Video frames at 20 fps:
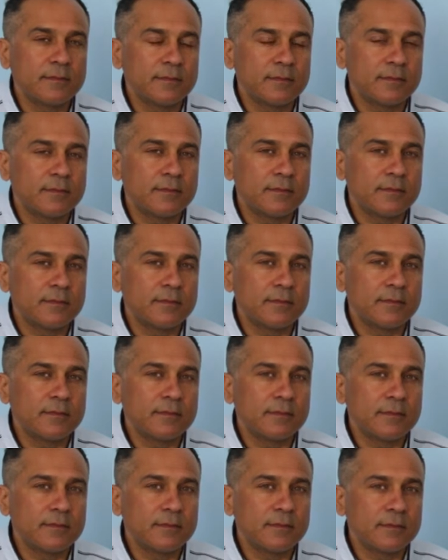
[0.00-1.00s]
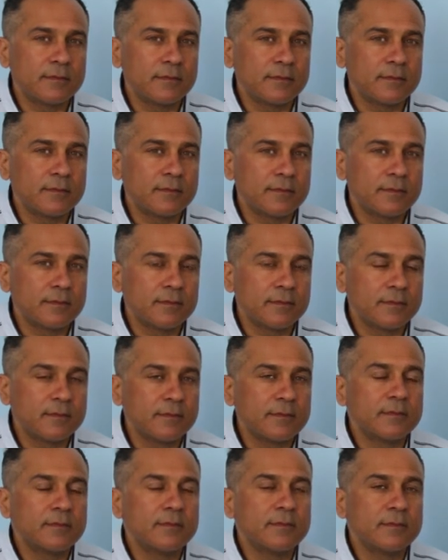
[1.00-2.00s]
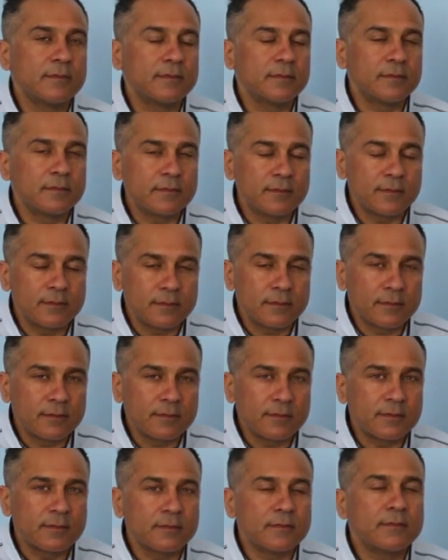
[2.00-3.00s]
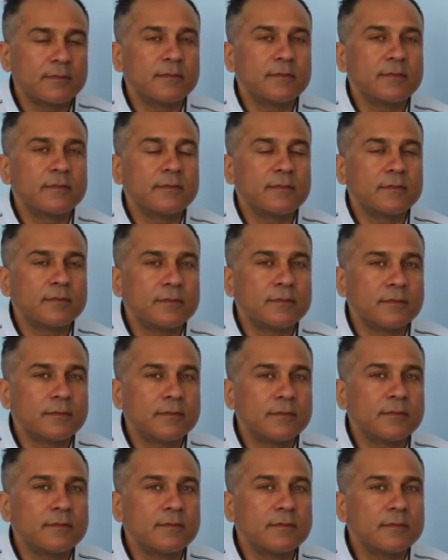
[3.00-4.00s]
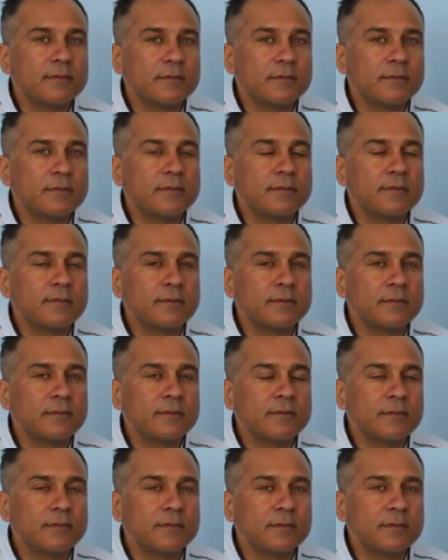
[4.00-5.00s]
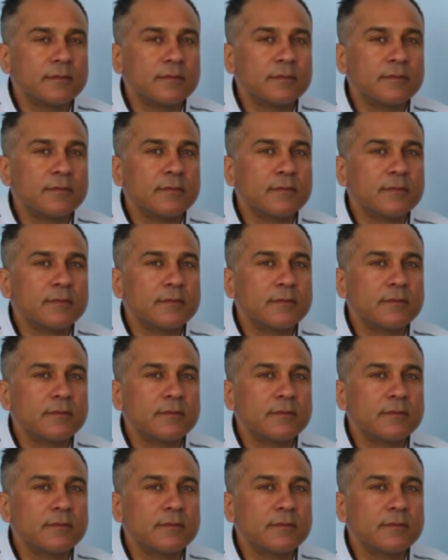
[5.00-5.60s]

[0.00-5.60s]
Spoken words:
(silent)